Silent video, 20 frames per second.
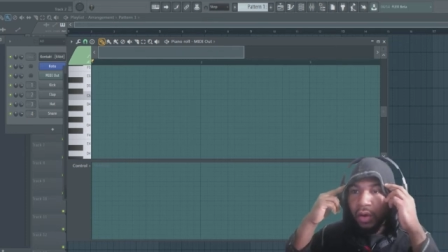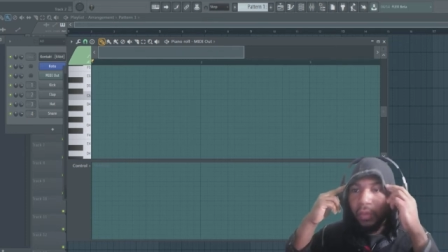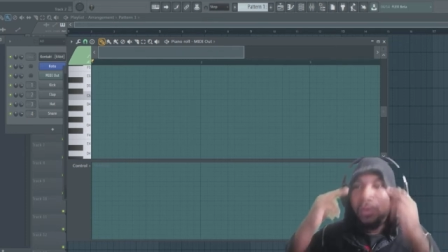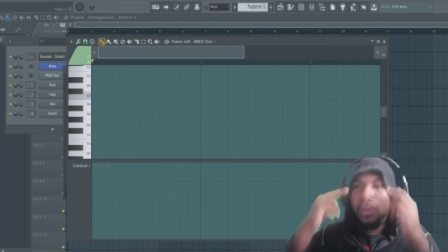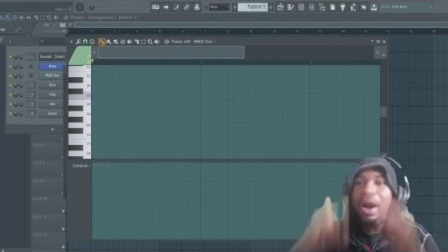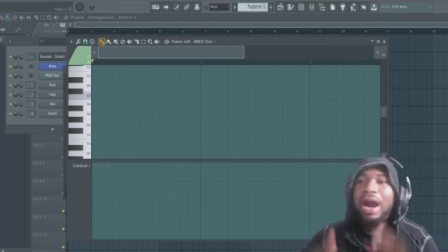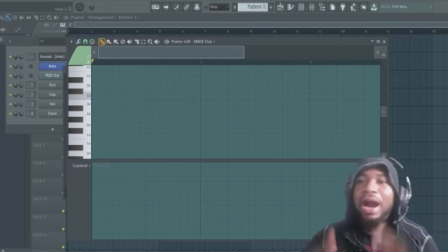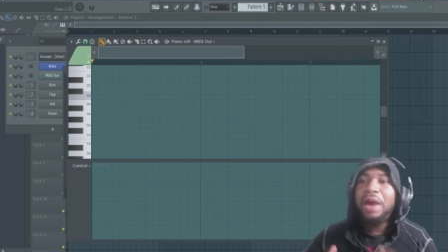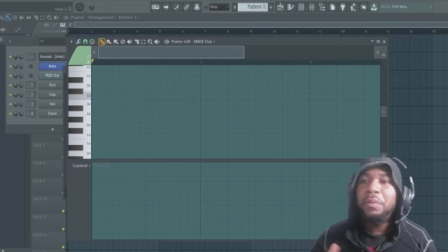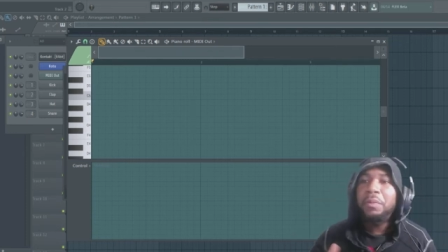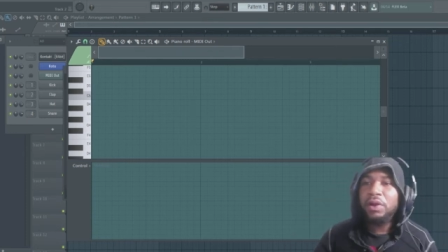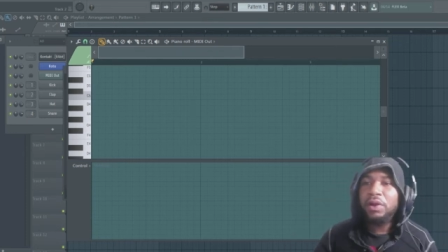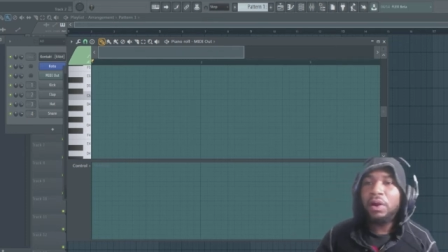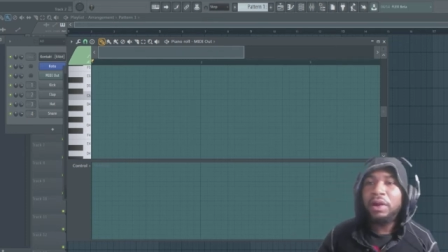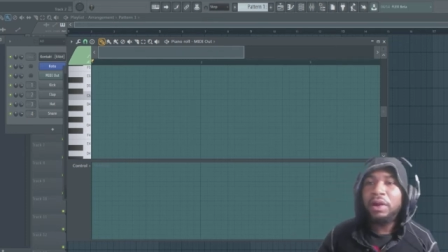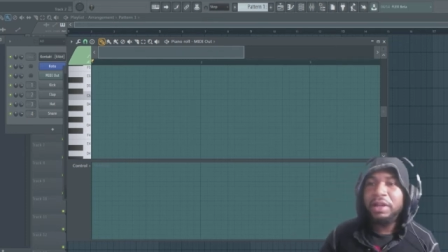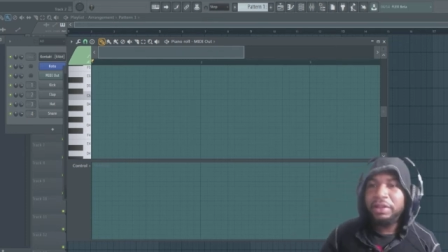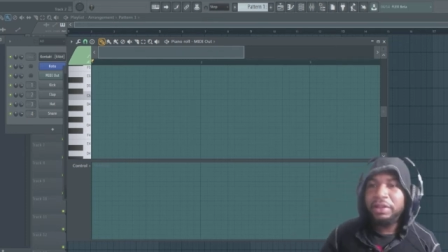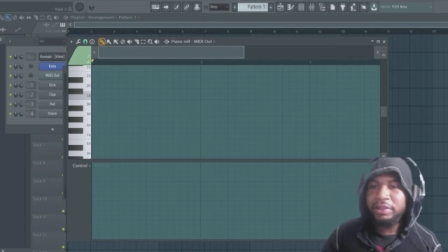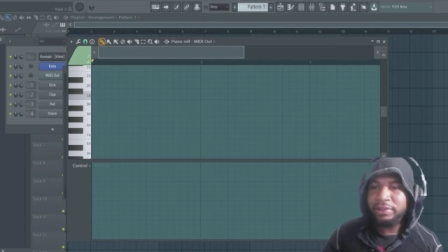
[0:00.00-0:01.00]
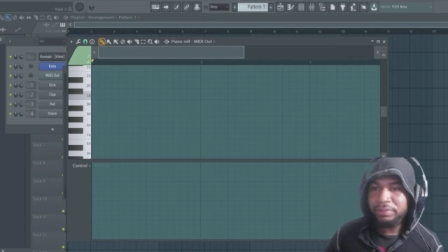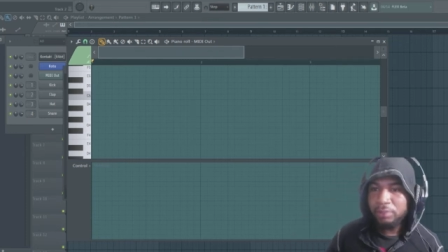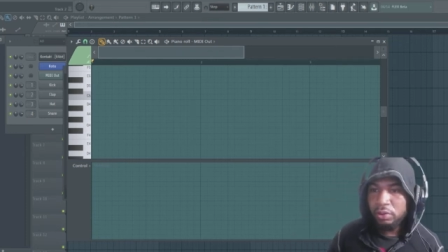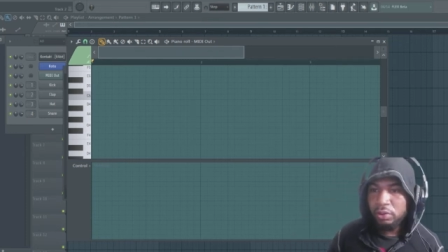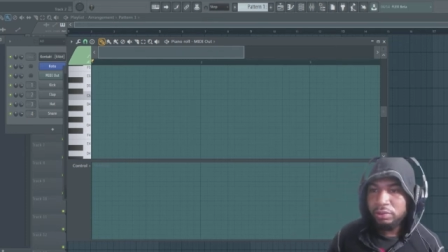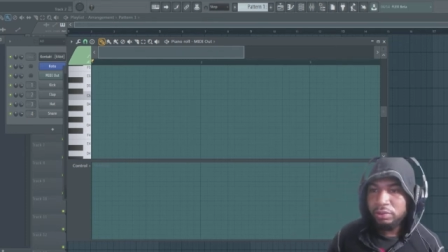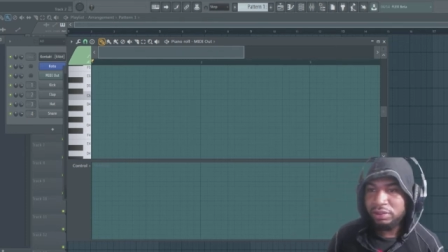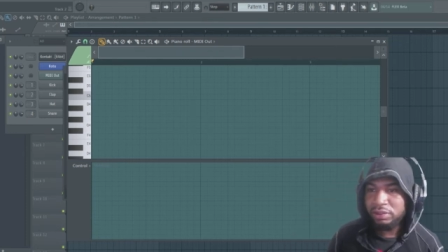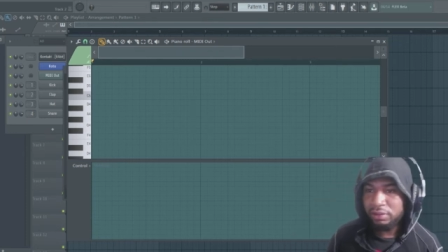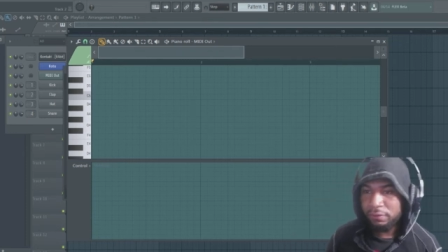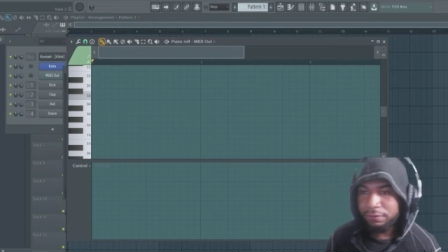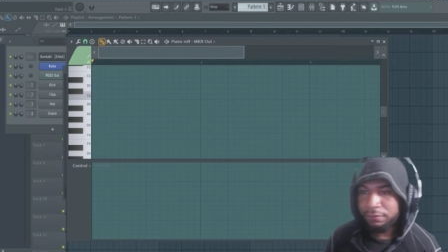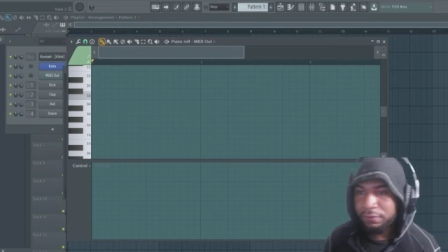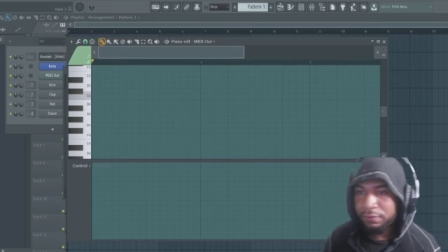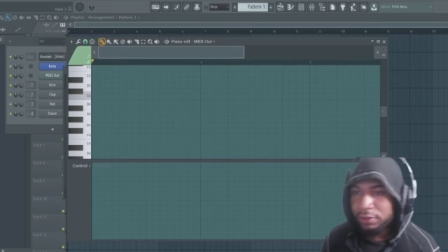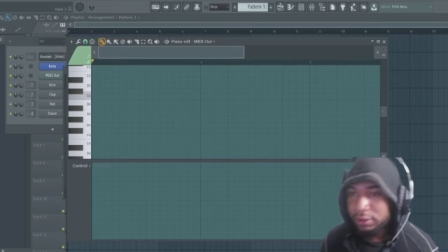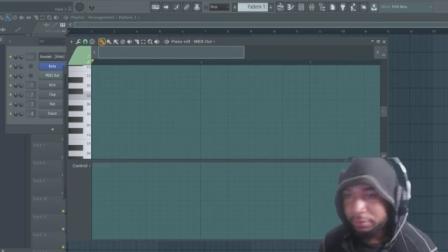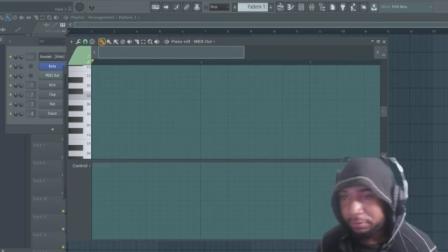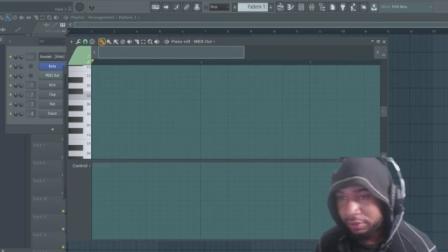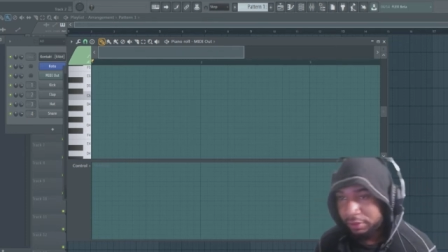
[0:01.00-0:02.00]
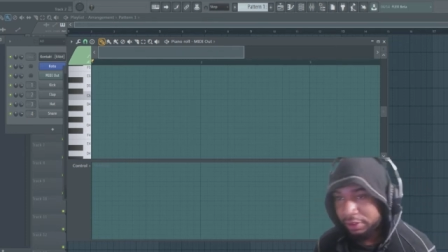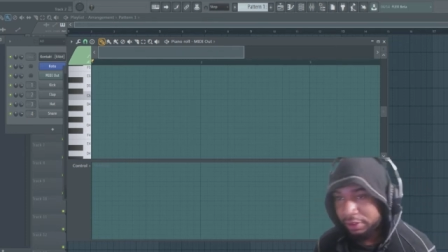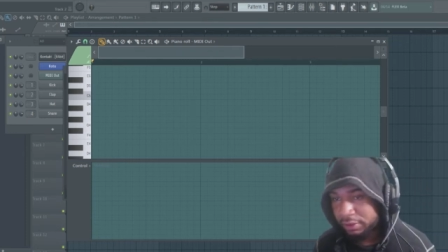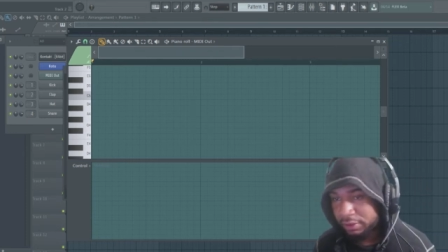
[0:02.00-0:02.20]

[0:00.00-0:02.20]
why we are in these modes in the first place.